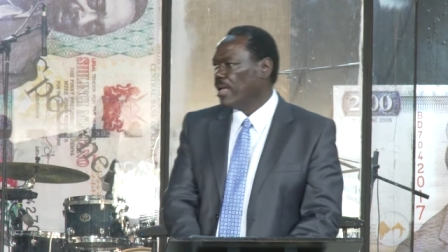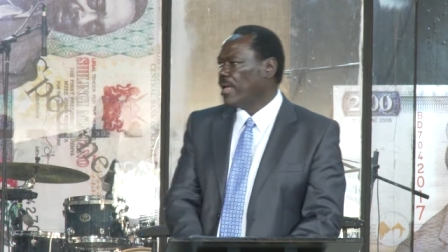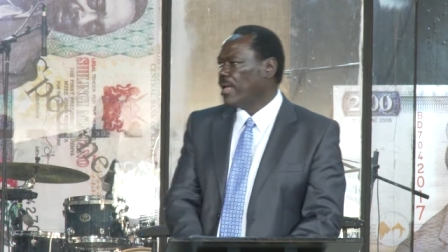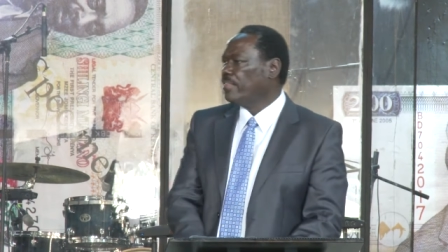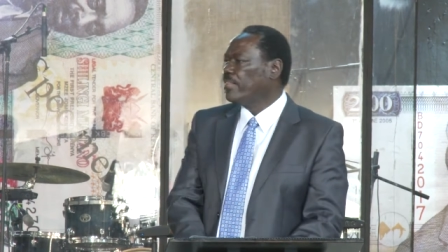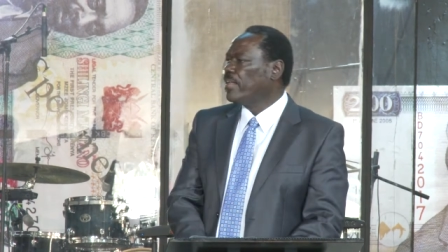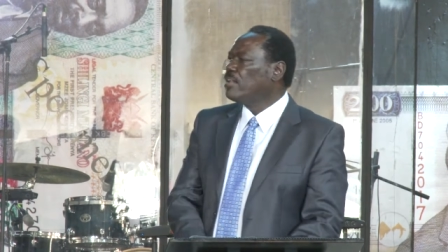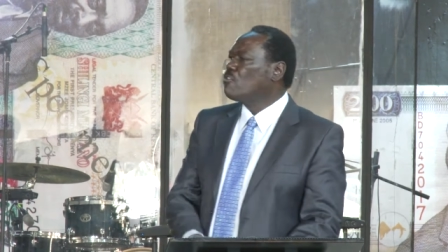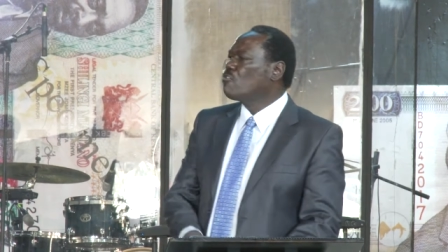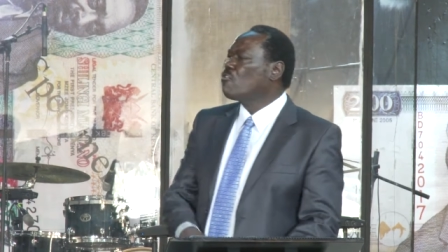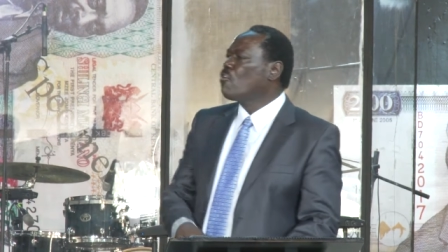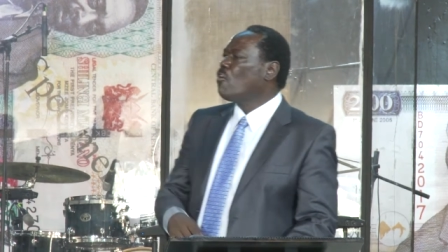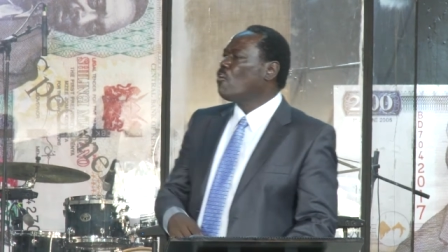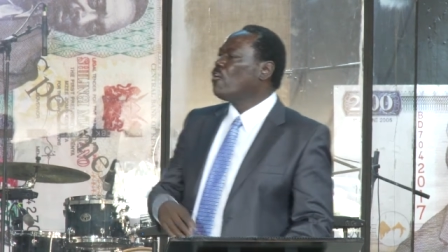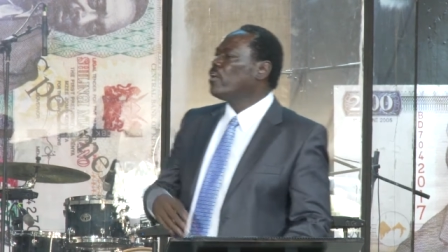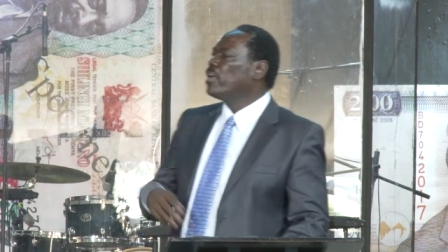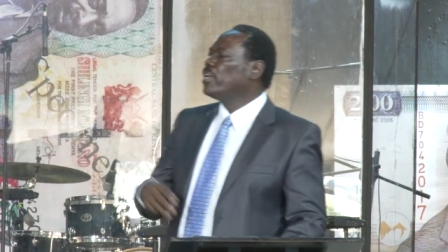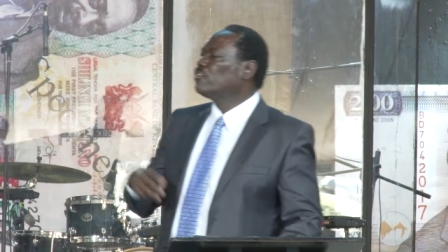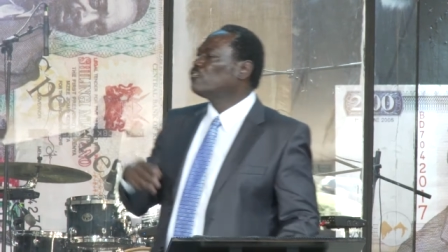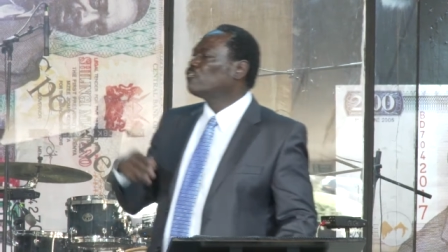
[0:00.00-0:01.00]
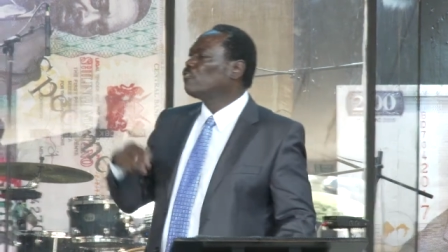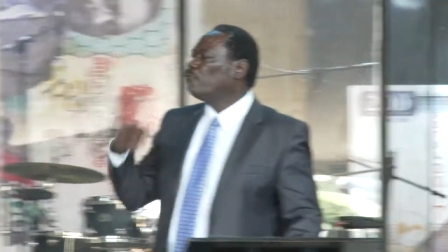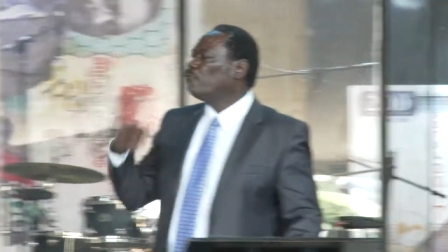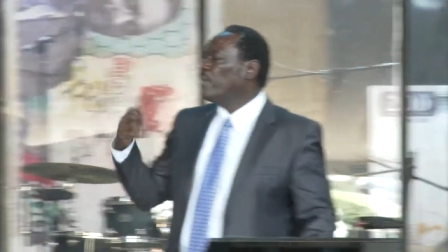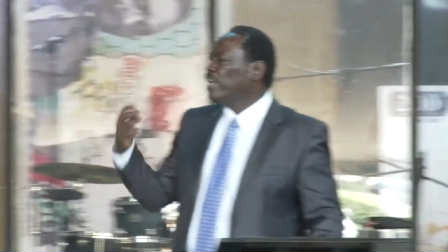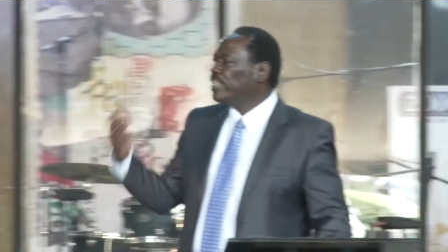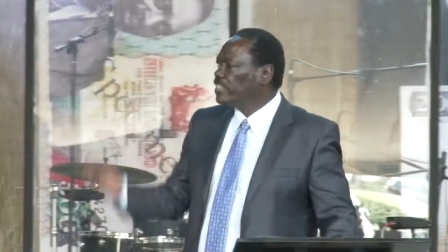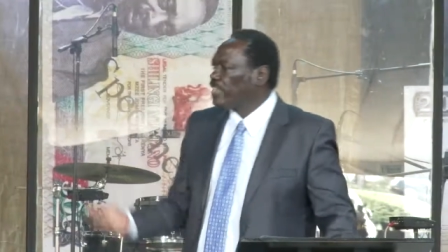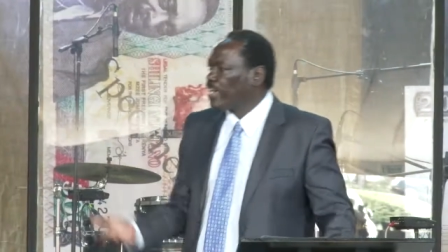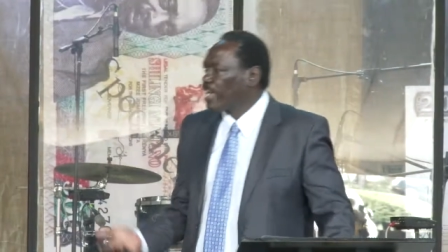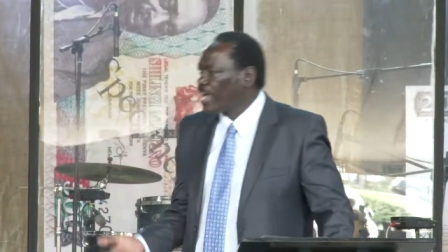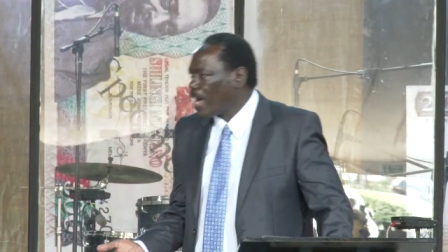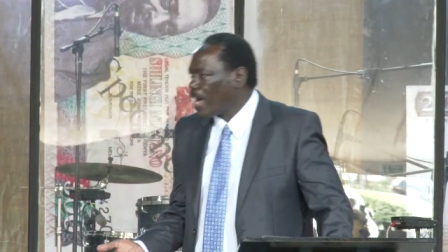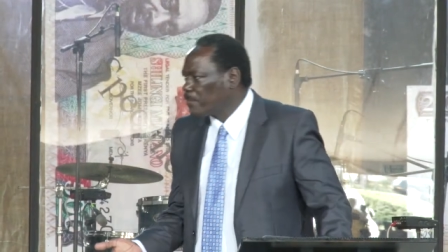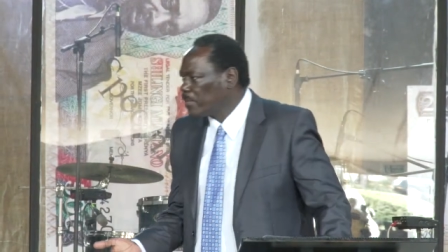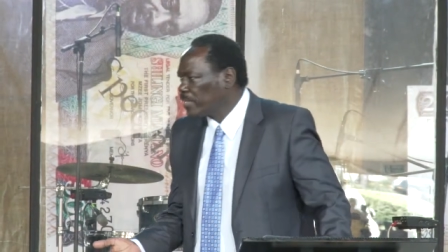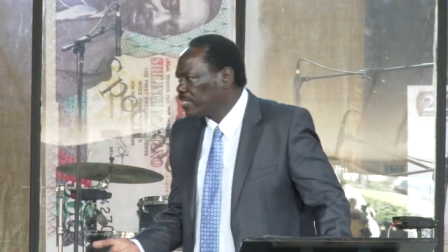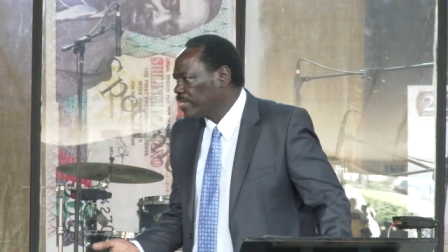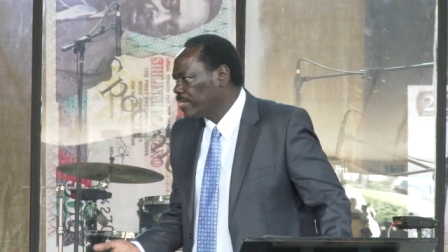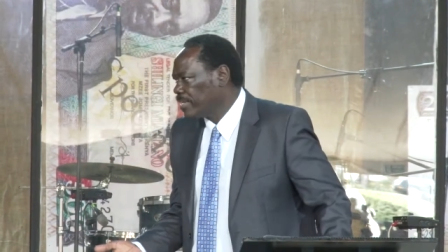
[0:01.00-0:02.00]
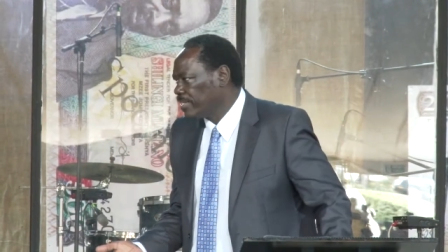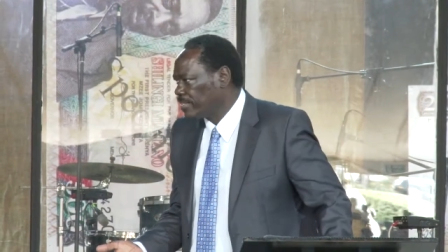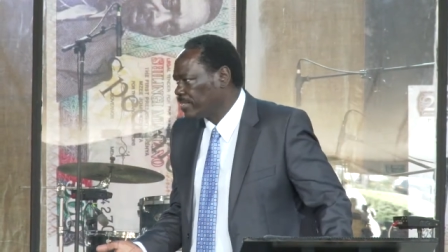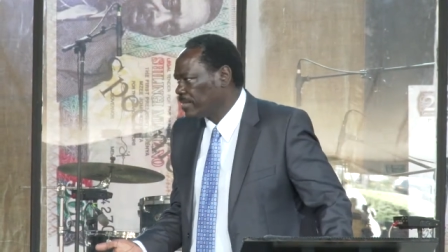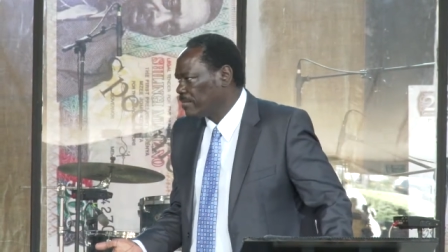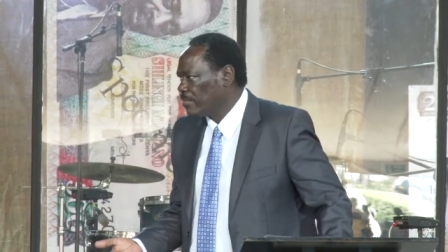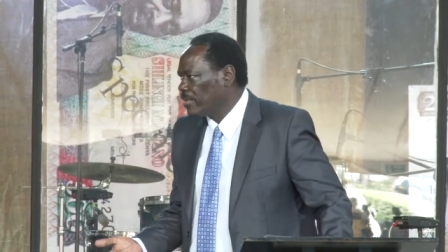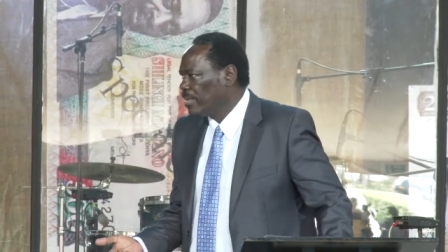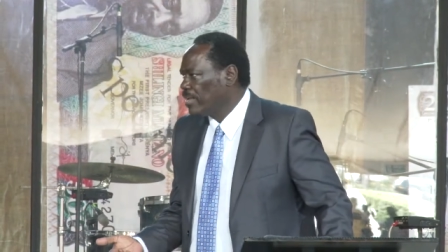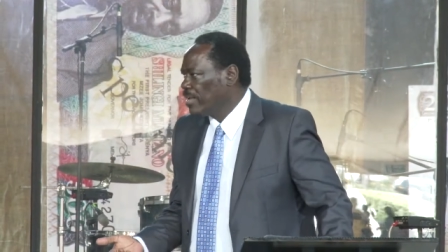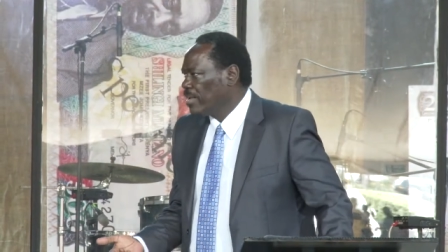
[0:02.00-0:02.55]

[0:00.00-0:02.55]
And then you go into venture capitalism,